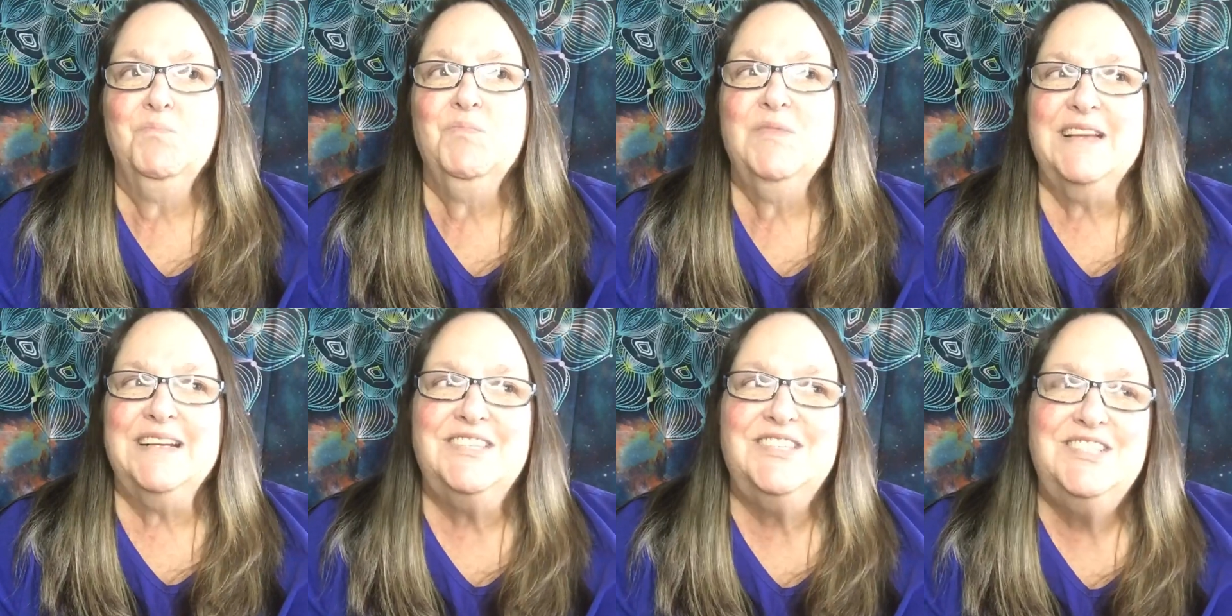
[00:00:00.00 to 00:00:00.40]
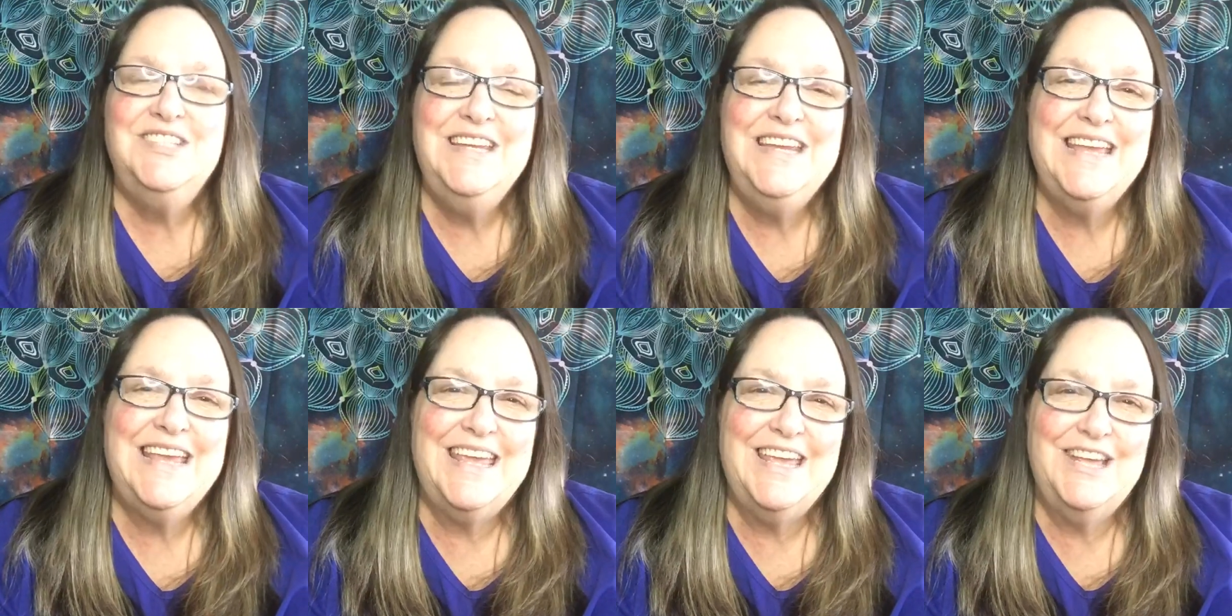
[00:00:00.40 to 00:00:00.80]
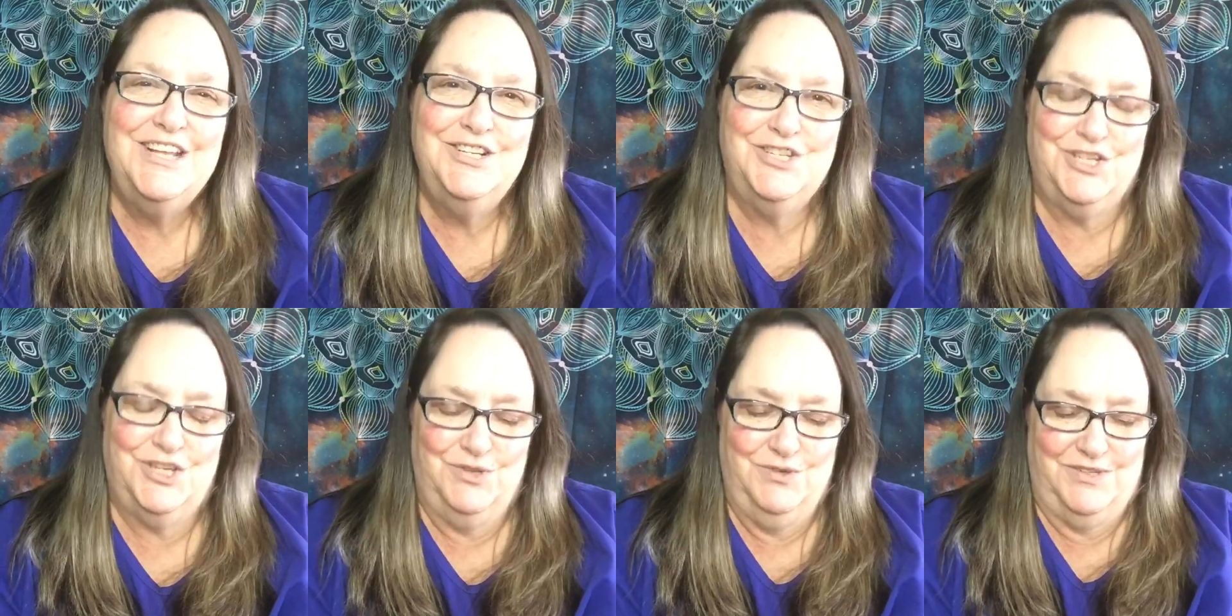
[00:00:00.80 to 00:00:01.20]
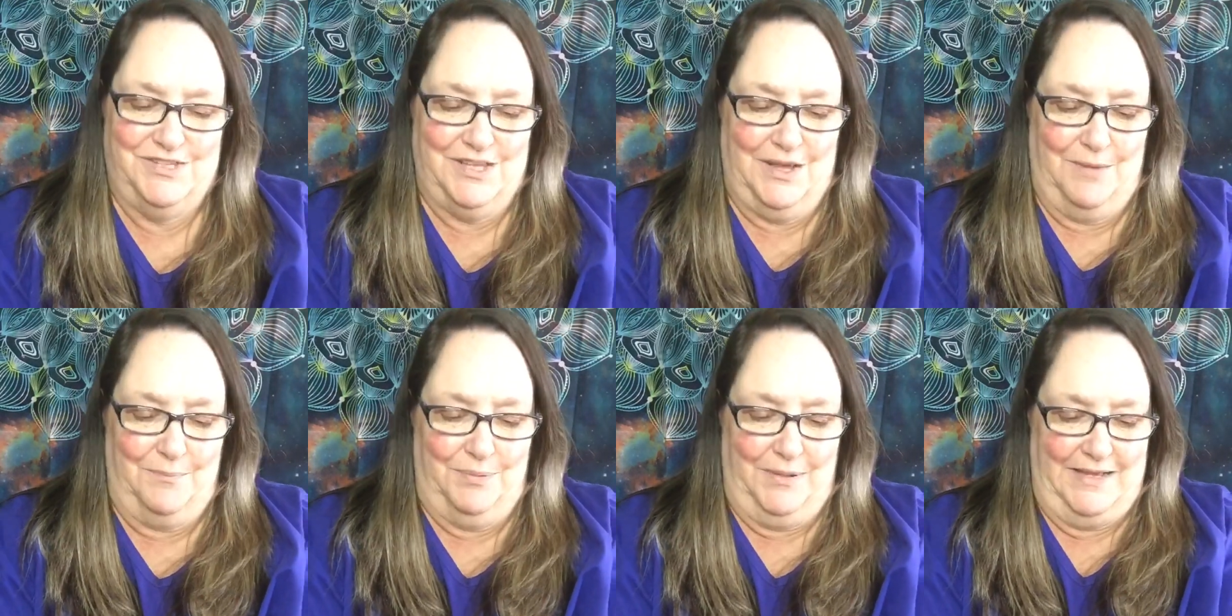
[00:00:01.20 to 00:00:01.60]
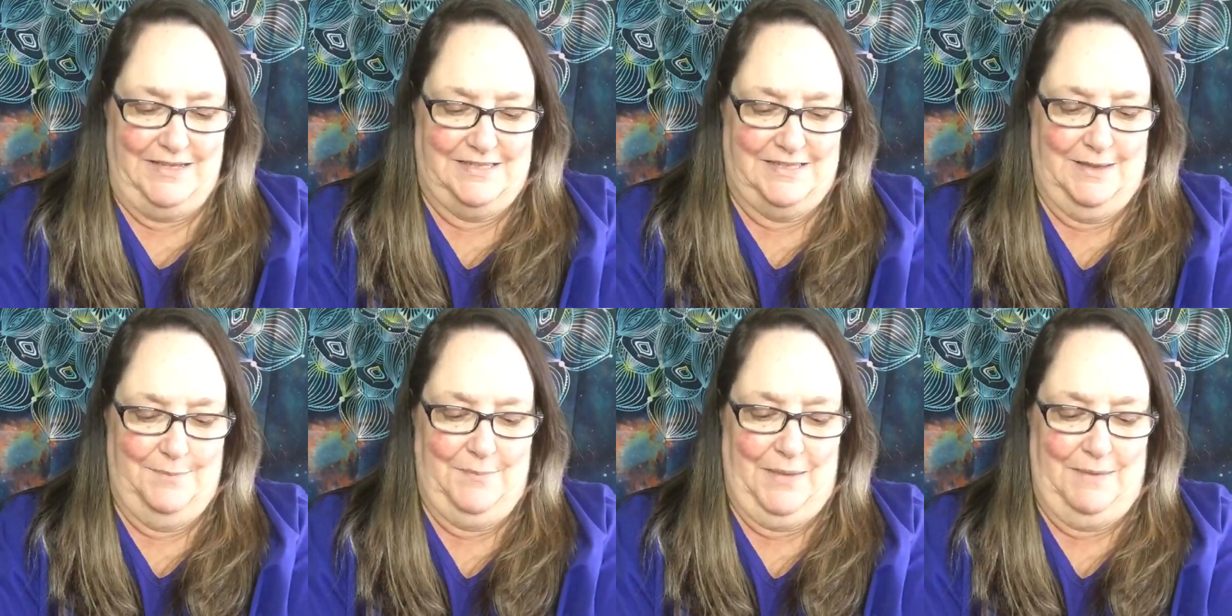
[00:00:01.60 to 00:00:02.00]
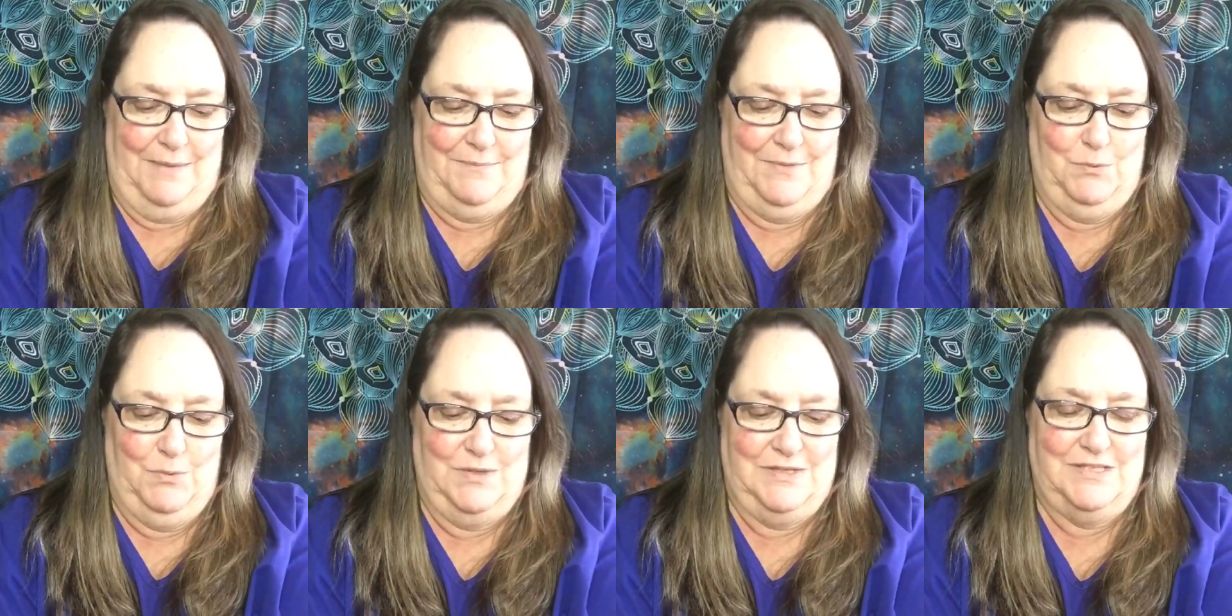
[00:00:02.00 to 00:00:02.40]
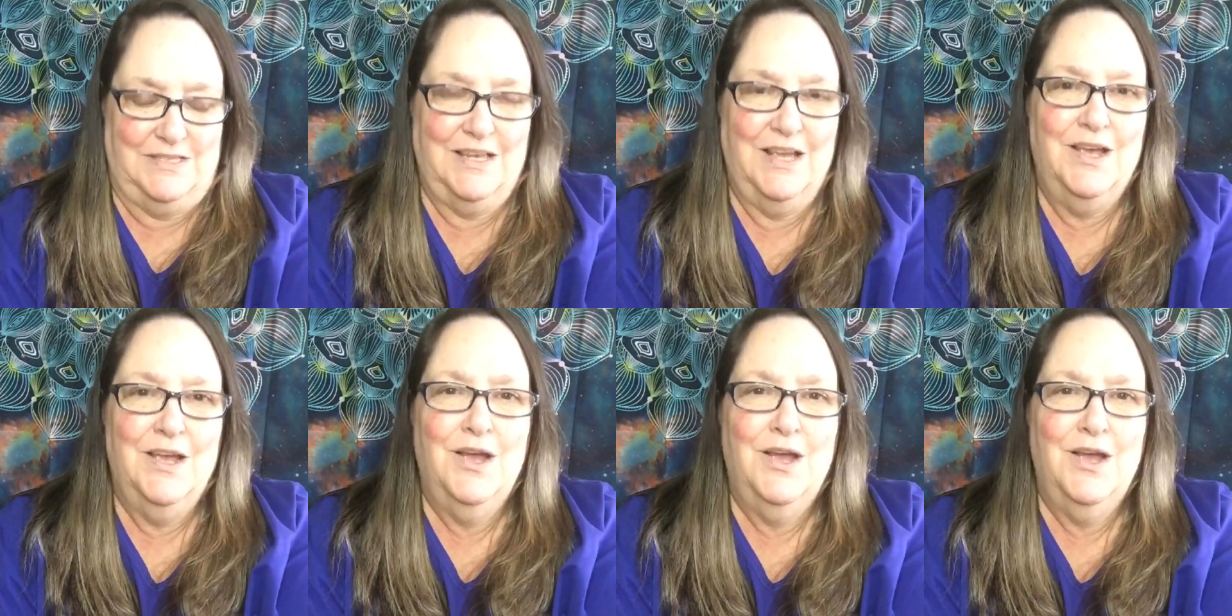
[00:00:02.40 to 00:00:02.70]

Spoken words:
sneak into some place that maybe was